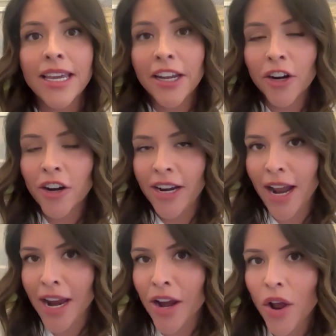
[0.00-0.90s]
here in
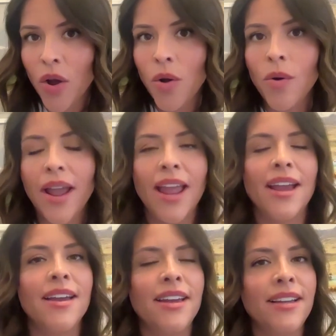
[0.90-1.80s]
Idaho,
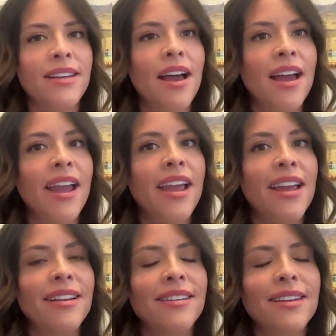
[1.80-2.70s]
and
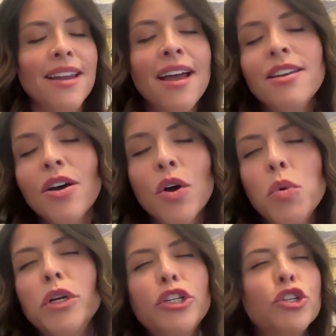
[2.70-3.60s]
I did not know
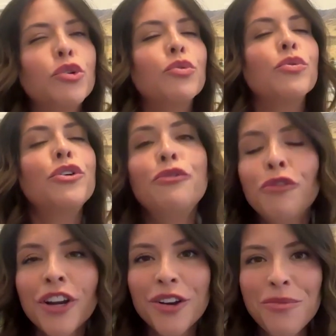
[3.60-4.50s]
what true
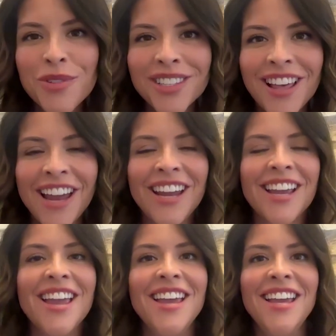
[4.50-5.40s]
freedom was
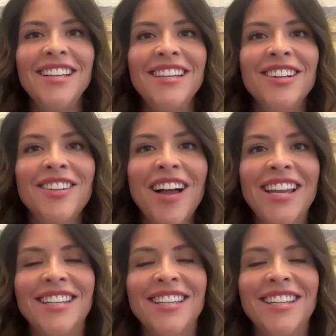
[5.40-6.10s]
like until I